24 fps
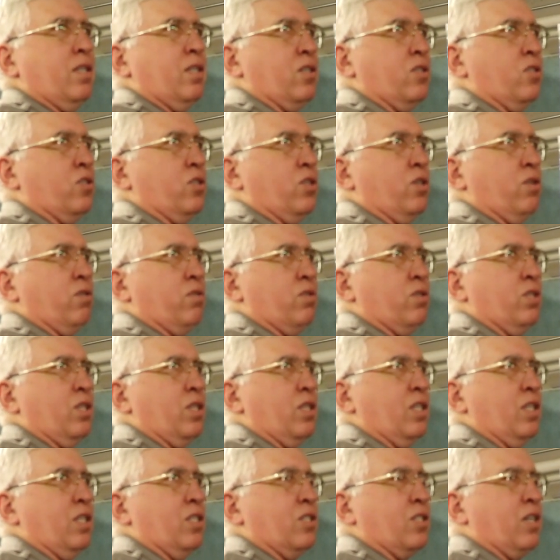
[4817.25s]
because you don't see
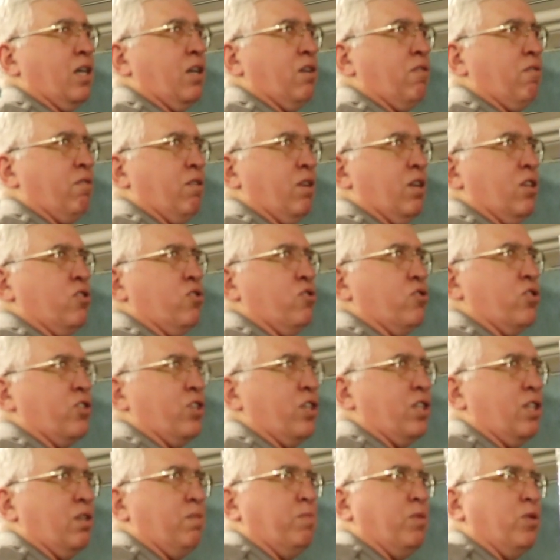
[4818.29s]
these kind of ledgers
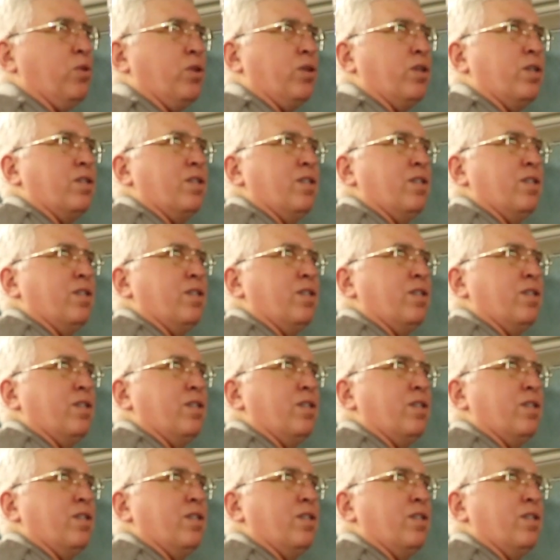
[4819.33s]
anymore.